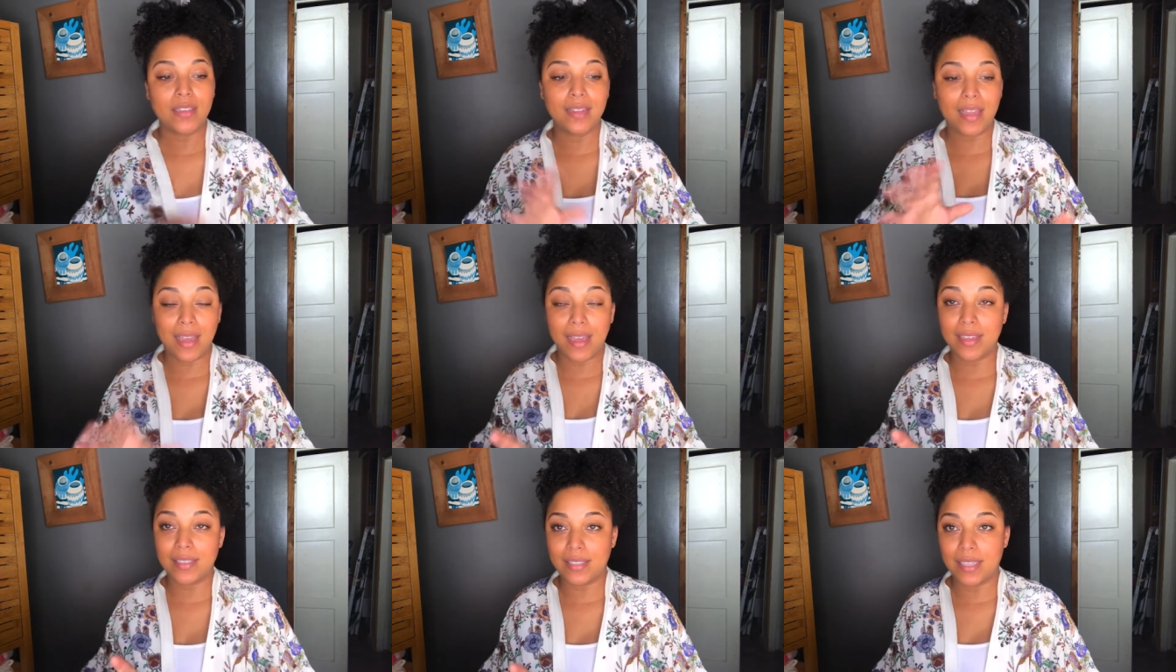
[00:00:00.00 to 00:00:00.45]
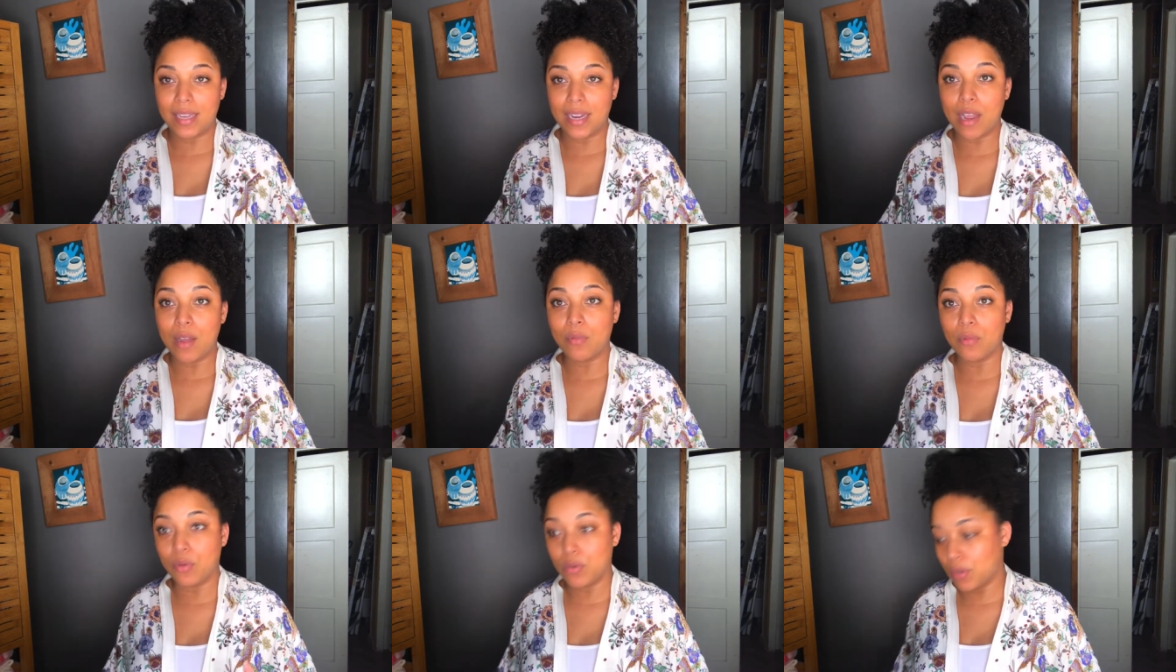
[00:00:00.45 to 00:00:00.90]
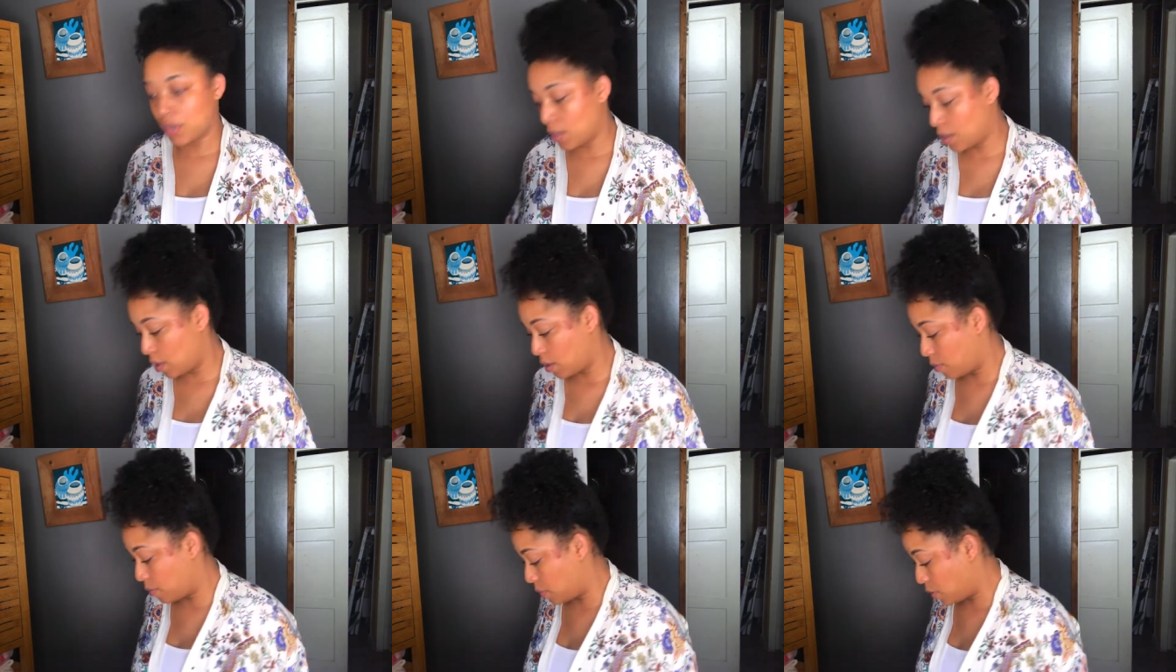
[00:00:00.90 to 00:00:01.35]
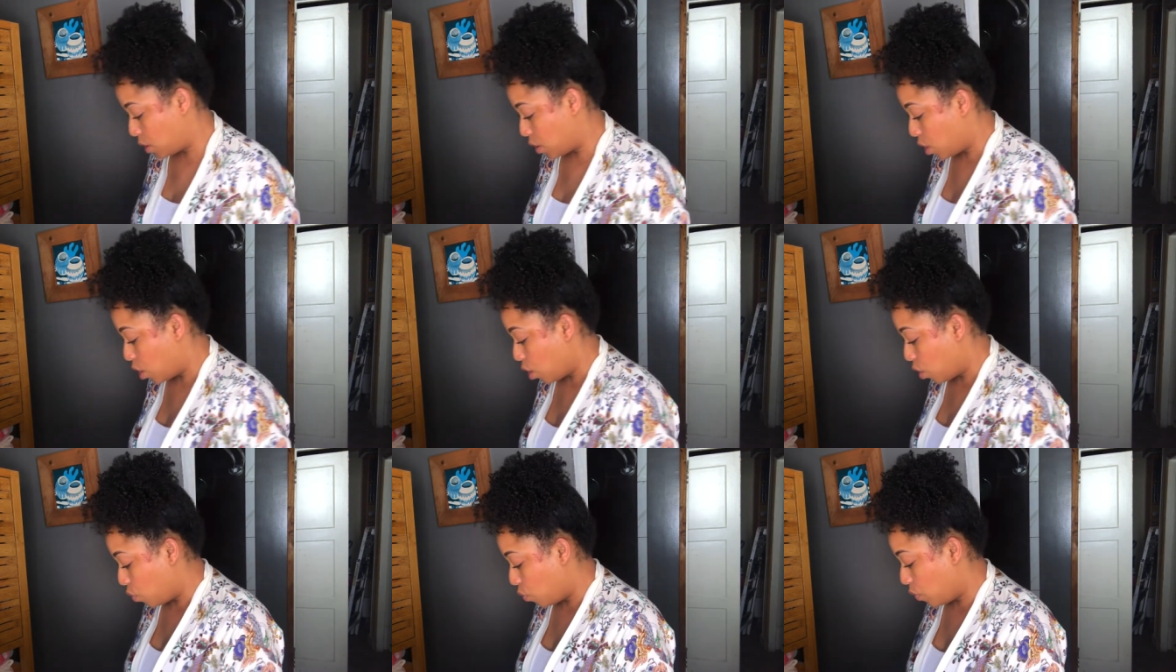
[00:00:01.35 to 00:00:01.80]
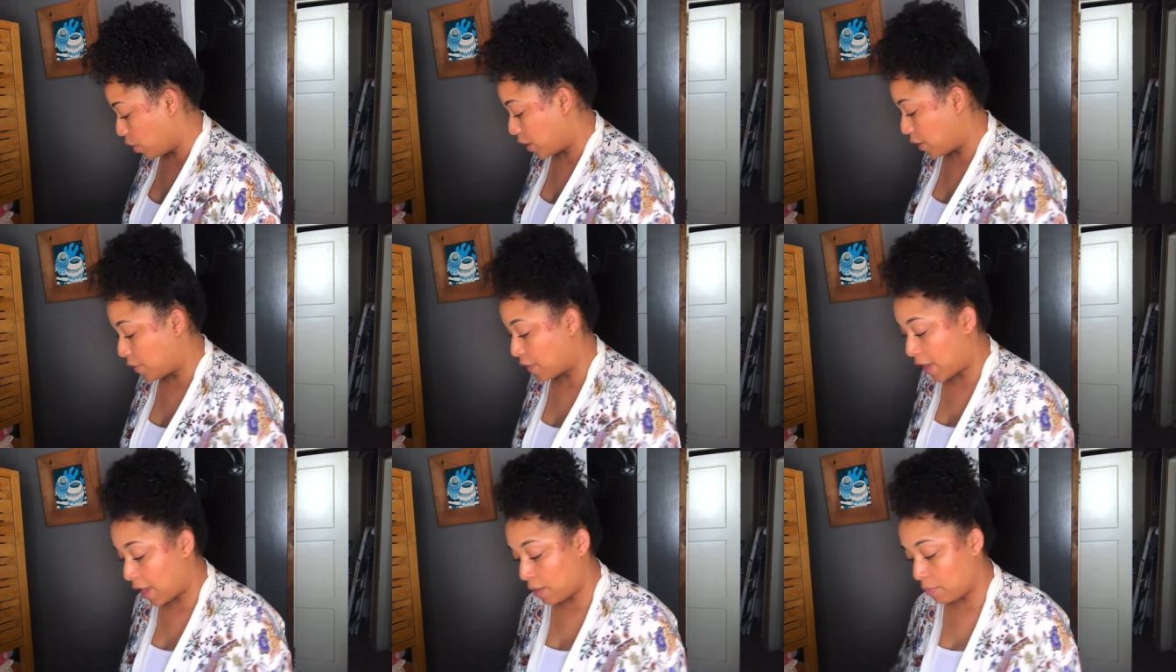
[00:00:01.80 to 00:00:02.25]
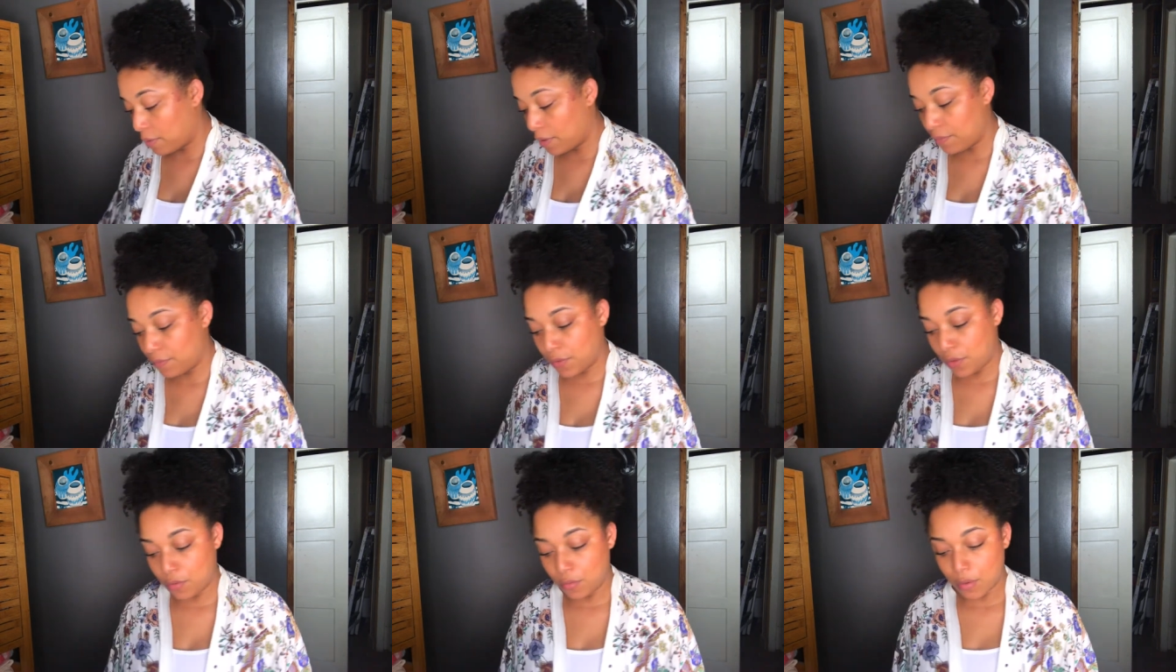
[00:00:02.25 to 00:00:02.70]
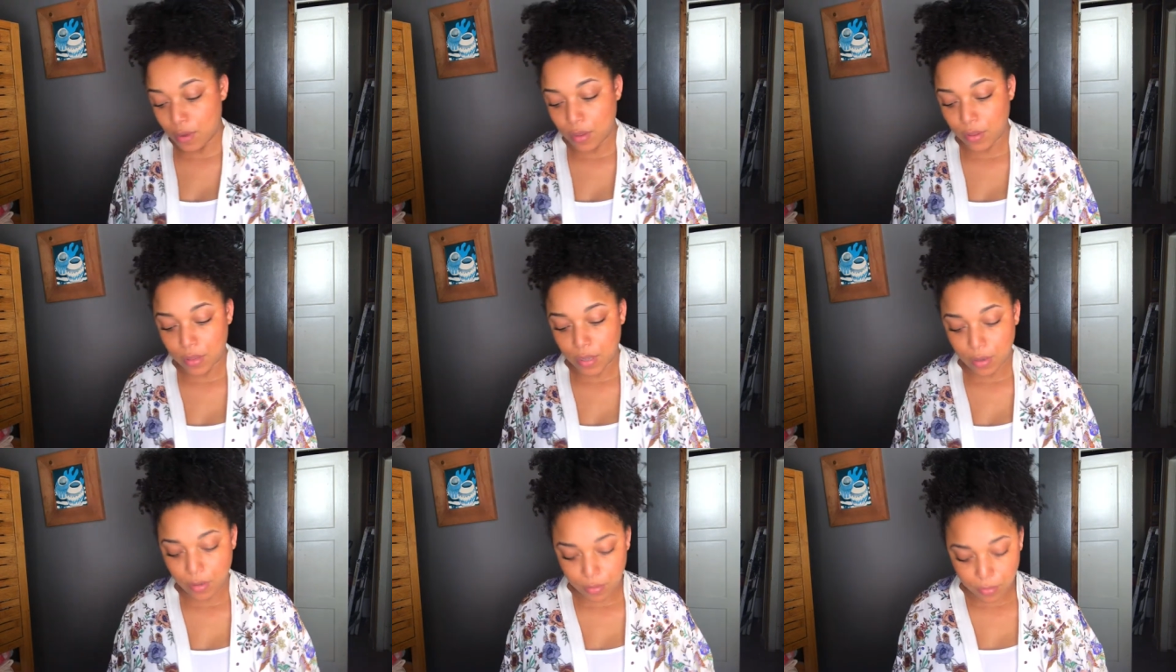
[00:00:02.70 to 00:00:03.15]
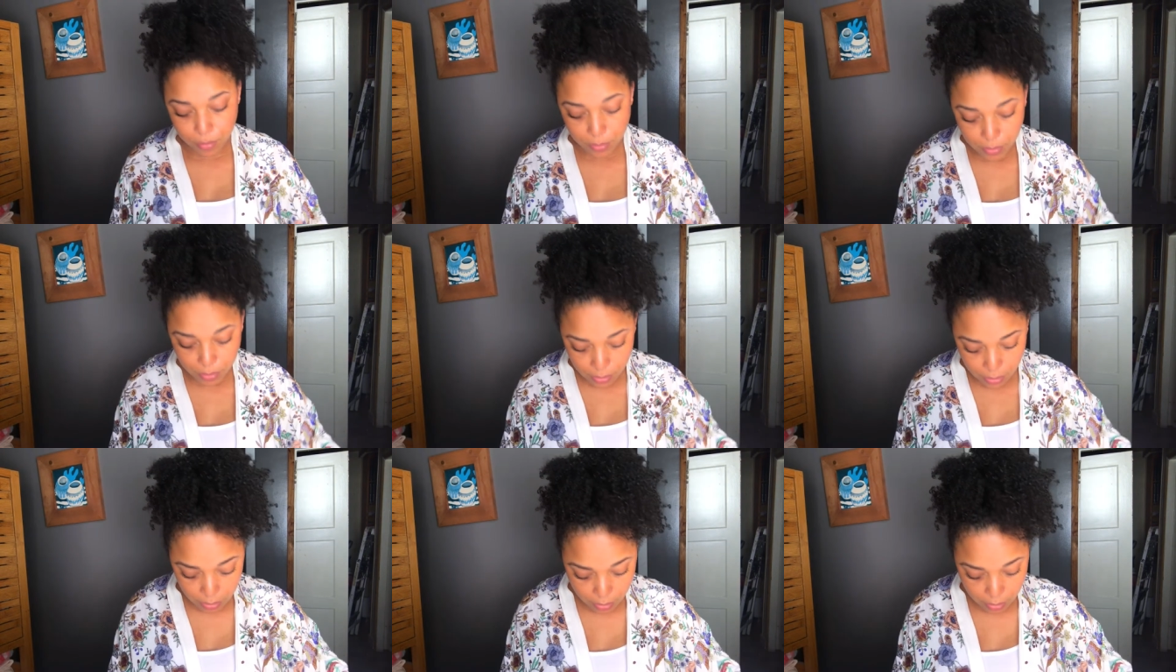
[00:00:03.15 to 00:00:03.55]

Like I said, I will come with a review on those.